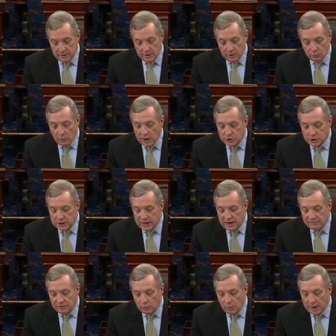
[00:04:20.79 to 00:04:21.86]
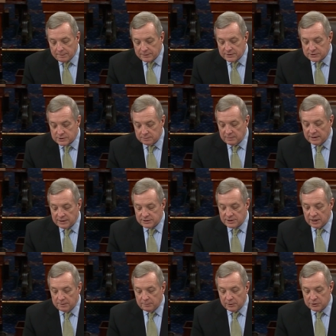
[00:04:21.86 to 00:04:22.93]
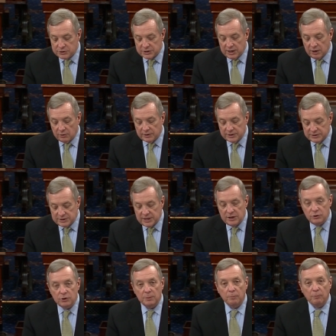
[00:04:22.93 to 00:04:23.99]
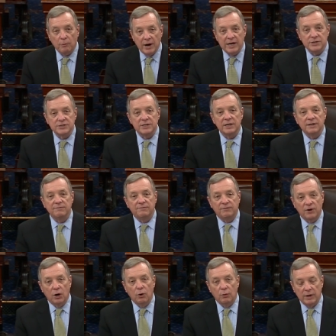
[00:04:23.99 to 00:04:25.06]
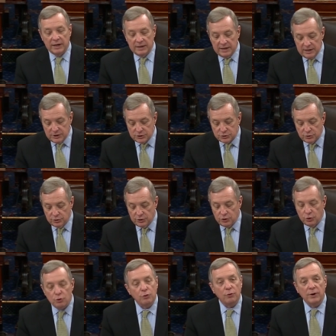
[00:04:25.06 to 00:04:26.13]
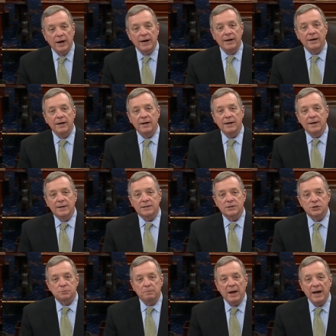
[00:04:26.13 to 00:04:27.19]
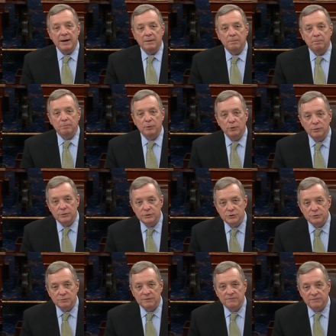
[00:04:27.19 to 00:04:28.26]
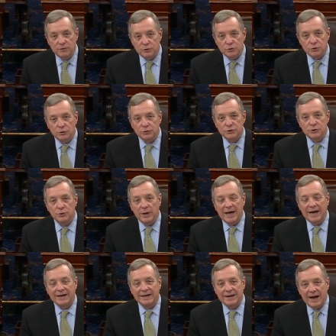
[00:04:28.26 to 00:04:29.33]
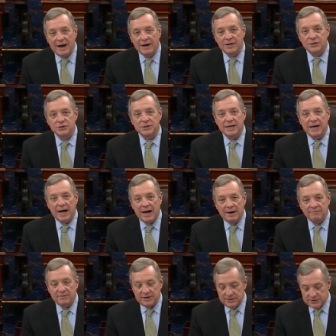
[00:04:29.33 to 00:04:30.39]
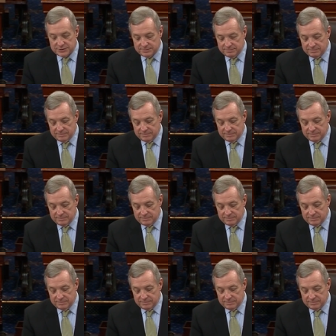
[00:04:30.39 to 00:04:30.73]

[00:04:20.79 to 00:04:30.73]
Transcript: Russian heavy weapons and military personnel continue to brazenly flow in eastern Ukraine despite Putin's refusal to acknowledge the obvious.